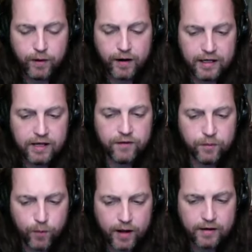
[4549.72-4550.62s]

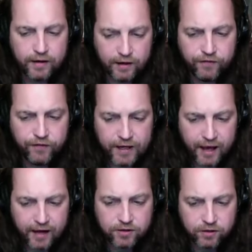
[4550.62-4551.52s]
even when if he
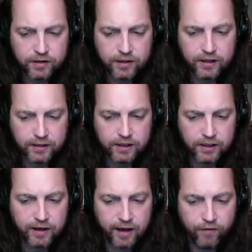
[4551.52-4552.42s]
actually gets
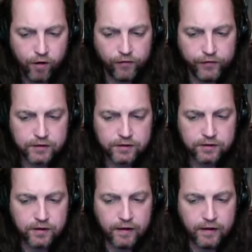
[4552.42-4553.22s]
kicked out of office,